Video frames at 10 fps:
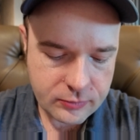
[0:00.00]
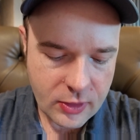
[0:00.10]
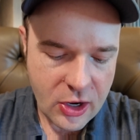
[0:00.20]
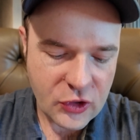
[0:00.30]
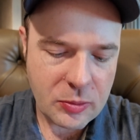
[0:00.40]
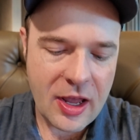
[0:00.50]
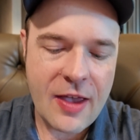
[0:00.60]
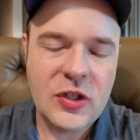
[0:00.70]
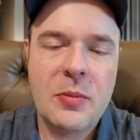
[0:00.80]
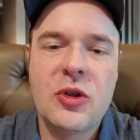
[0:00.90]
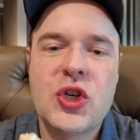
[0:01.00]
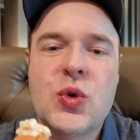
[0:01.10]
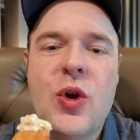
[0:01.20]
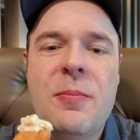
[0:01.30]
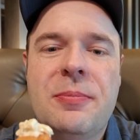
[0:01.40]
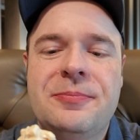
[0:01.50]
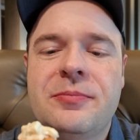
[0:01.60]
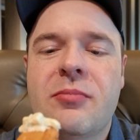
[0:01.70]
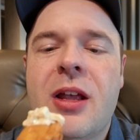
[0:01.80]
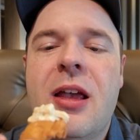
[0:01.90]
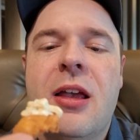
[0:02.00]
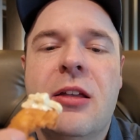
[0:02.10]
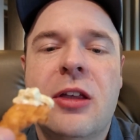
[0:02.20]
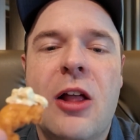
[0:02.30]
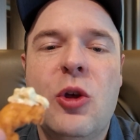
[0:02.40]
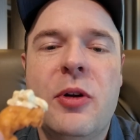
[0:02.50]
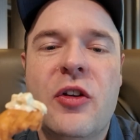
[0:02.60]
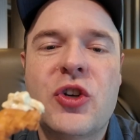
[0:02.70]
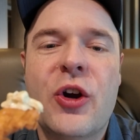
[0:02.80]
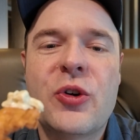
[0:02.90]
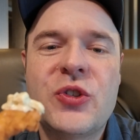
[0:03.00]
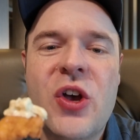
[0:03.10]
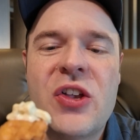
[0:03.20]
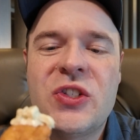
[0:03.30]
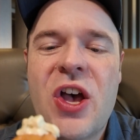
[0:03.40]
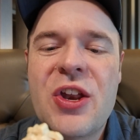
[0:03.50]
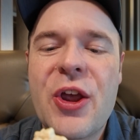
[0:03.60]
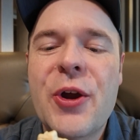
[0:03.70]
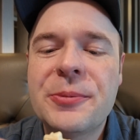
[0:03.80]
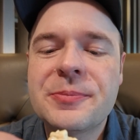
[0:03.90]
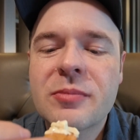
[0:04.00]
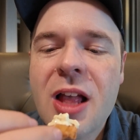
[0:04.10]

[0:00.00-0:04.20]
All right, so I'm gonna have some of the shrimp. Got a little bit of tartar sauce on here.